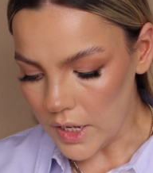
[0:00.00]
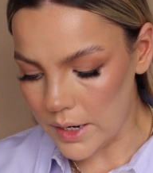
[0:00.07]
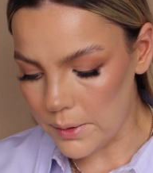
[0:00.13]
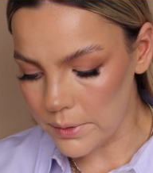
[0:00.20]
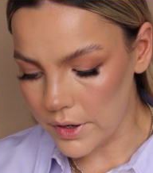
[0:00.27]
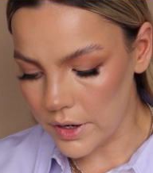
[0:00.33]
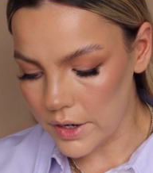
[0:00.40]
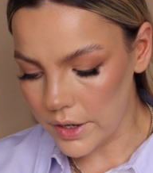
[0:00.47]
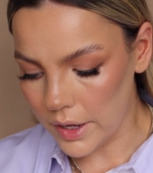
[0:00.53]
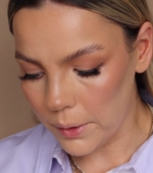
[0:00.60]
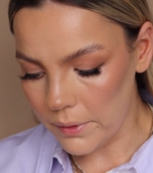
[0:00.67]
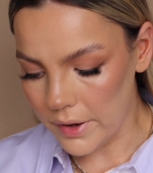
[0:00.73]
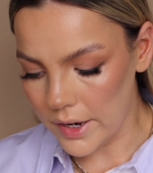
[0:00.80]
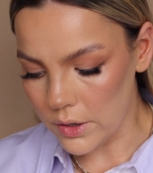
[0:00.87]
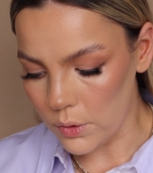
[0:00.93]
And I'm going to
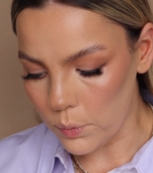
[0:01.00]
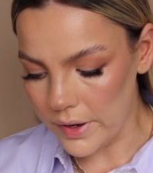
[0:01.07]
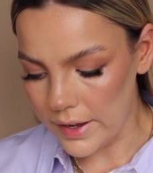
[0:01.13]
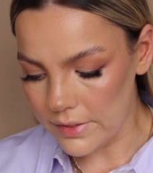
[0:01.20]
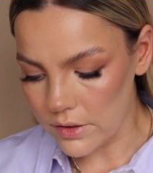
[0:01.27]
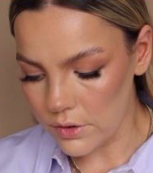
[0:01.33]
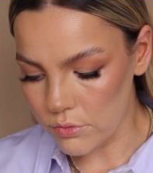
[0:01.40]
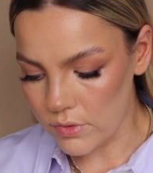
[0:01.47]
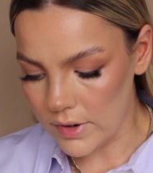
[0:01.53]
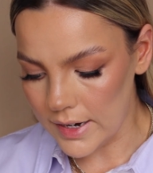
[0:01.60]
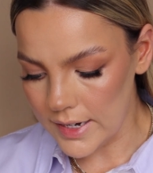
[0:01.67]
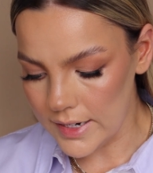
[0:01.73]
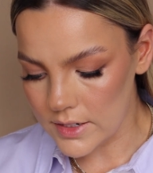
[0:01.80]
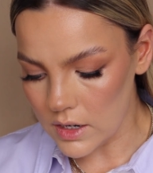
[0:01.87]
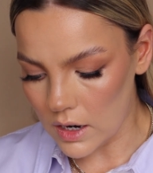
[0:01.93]
go in with a
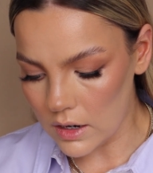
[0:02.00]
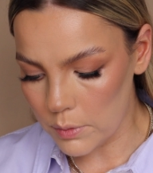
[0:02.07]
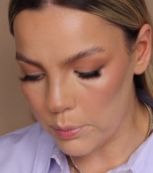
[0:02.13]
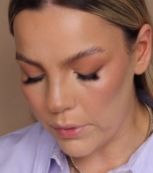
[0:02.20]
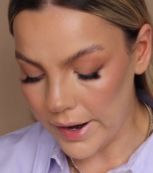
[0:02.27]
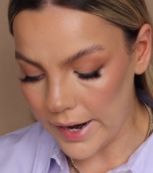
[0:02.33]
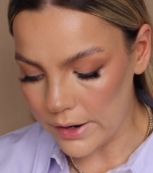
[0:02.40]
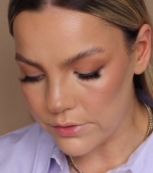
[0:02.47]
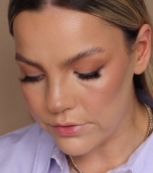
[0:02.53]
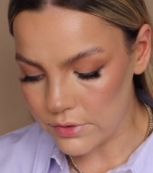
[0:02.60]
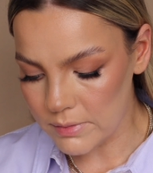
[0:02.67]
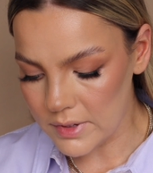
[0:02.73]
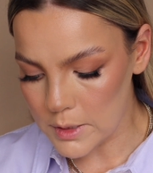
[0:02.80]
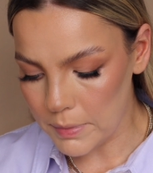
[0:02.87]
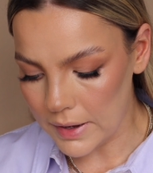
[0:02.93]
really dark brown
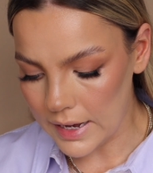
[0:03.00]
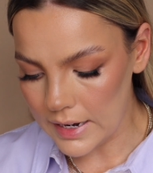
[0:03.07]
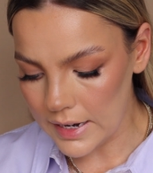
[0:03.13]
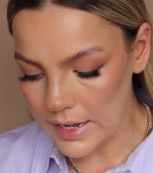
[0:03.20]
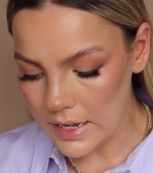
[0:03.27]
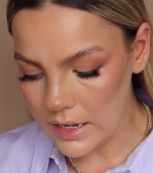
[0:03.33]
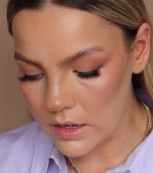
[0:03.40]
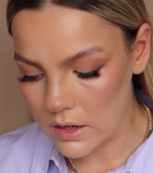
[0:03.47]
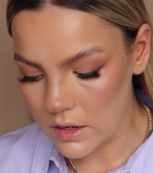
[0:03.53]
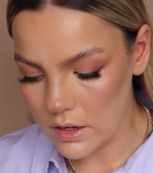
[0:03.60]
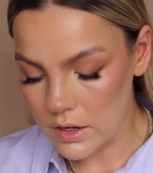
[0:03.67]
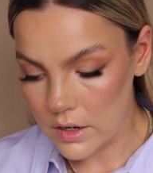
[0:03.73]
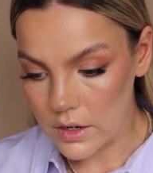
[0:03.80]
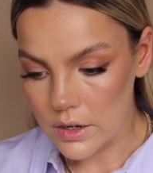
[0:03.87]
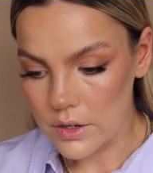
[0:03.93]
from this palette,
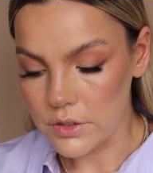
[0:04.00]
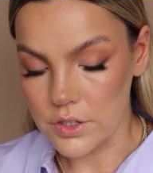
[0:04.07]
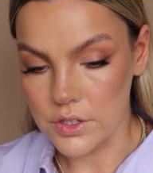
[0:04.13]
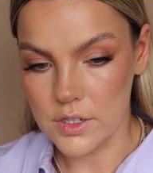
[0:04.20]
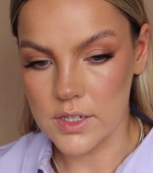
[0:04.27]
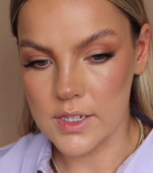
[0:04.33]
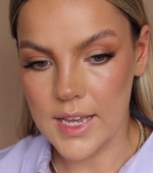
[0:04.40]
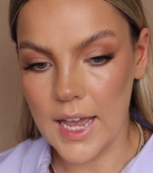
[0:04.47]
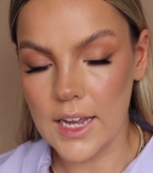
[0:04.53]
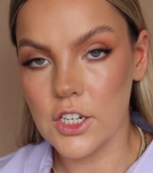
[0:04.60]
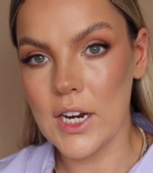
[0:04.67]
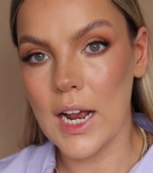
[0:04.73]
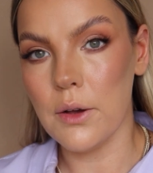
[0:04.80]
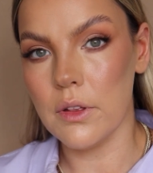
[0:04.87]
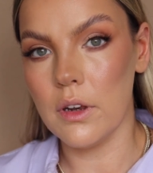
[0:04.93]
just to
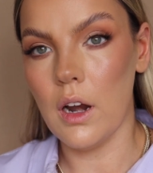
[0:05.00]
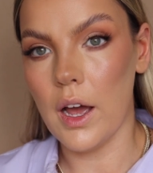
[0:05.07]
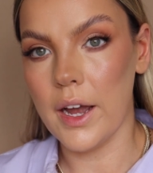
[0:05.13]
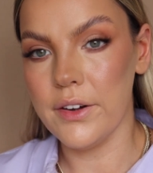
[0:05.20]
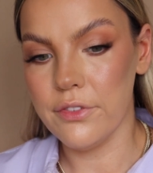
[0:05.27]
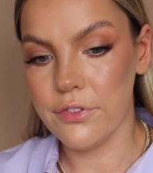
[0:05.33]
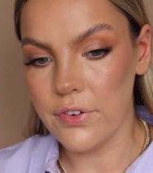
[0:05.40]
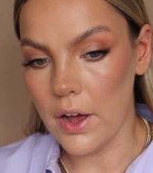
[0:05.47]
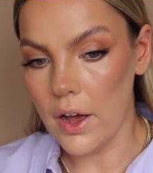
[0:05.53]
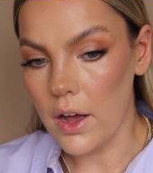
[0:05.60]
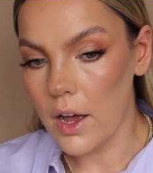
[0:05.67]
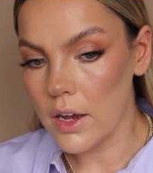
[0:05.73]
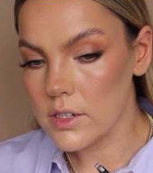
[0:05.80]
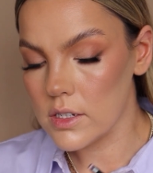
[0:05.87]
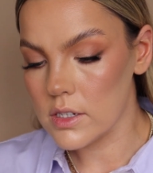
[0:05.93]
sketch out the line
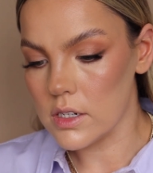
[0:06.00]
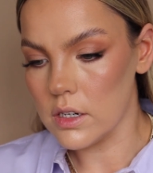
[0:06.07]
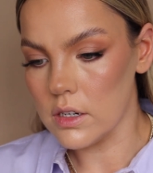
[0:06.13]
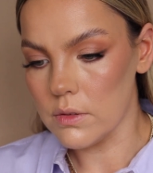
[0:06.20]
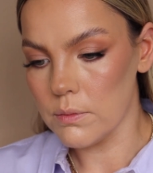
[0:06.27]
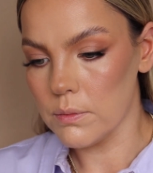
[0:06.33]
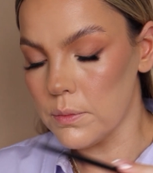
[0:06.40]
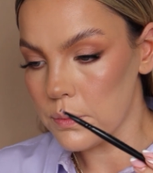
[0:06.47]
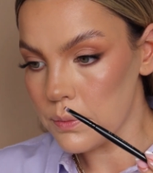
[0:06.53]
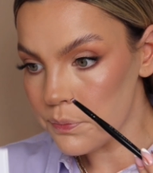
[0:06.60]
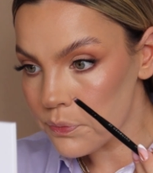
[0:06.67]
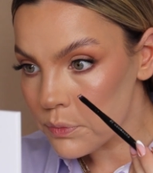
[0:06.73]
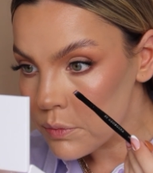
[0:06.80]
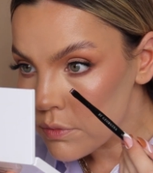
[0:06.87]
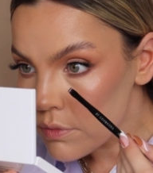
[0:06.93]
first.
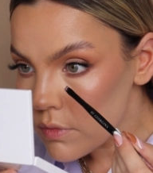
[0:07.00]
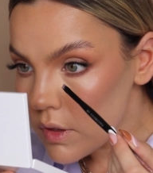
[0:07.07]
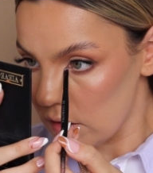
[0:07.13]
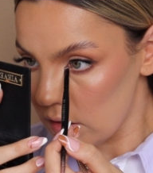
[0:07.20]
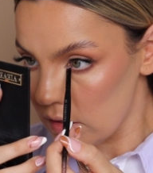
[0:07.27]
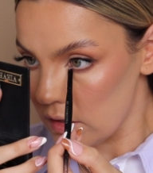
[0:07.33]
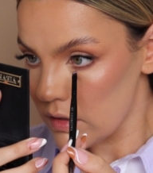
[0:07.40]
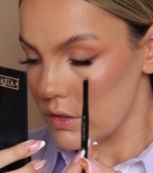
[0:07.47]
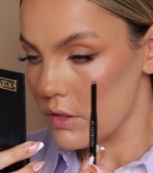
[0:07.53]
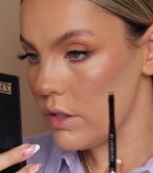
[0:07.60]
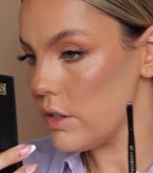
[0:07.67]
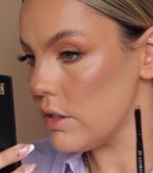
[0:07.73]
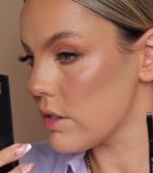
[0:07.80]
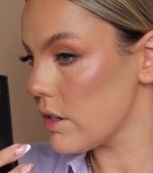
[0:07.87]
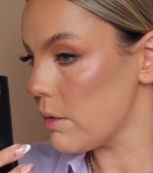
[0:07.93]
So
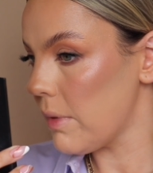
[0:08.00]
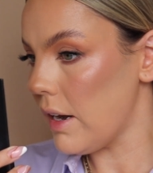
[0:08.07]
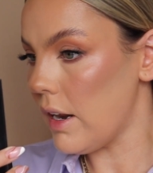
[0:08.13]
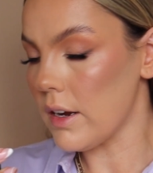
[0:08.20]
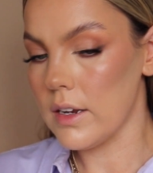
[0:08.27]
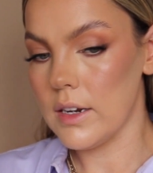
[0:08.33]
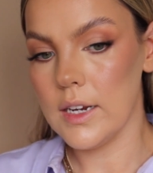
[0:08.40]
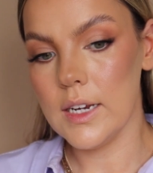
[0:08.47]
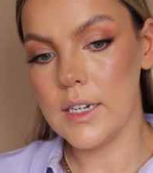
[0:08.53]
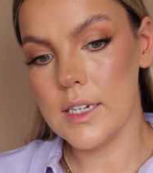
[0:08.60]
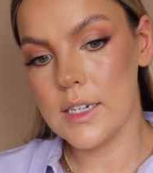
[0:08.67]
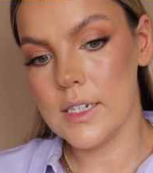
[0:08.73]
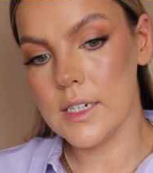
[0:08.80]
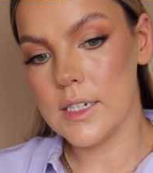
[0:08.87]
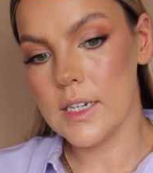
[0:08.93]
you're just going to make like an
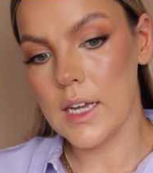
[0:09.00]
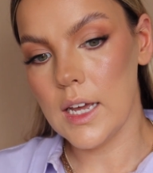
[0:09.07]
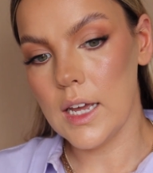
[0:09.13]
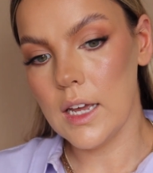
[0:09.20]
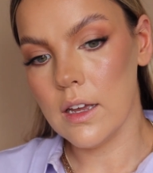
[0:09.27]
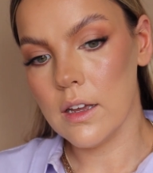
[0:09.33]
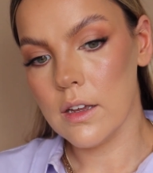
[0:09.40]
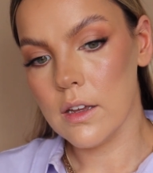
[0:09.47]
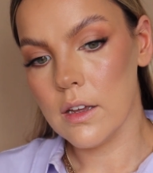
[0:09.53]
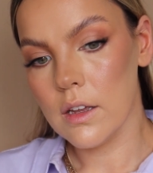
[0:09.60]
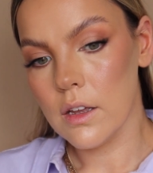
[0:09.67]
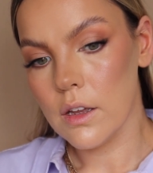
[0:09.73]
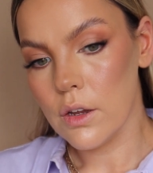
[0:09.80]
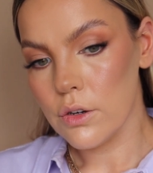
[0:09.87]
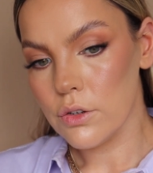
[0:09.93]
itty-ditty
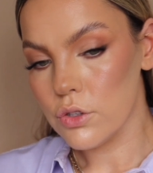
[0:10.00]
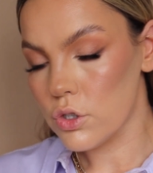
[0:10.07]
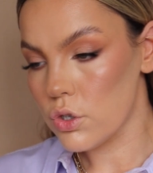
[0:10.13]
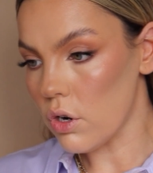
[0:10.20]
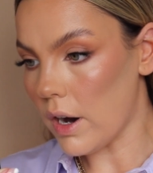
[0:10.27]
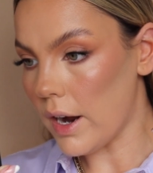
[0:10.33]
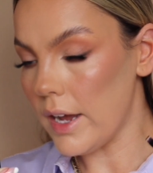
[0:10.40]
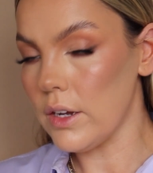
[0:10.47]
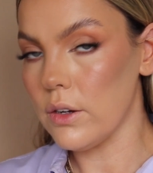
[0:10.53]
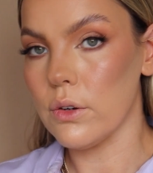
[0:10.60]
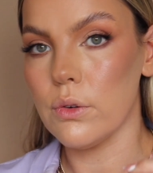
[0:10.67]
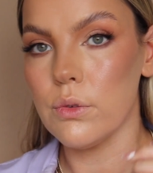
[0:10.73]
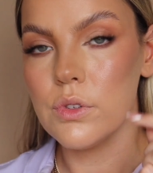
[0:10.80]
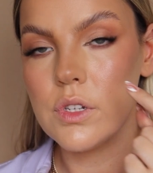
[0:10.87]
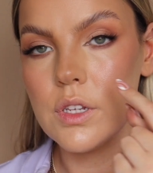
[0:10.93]

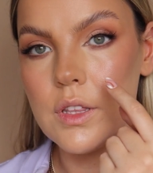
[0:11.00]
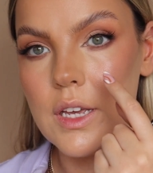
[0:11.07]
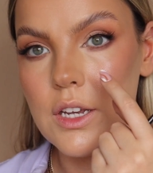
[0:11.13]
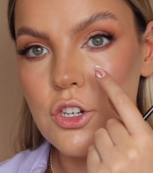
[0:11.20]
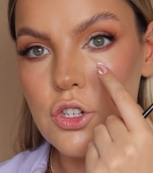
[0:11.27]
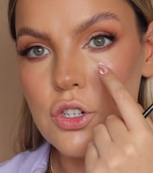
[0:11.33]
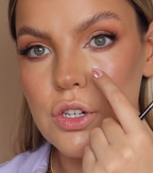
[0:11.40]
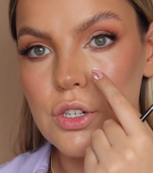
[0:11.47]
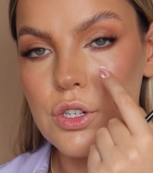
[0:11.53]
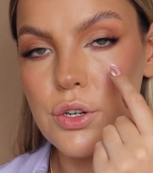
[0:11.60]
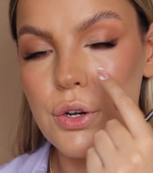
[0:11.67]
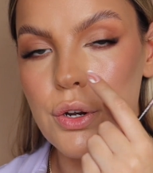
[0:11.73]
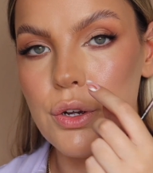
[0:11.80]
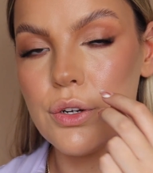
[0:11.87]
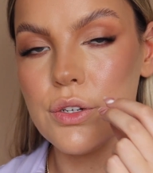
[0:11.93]
triangle. So this just
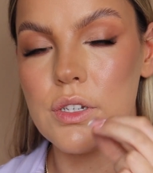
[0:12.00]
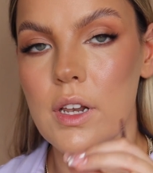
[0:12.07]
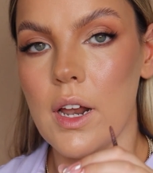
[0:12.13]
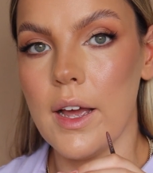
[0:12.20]
looks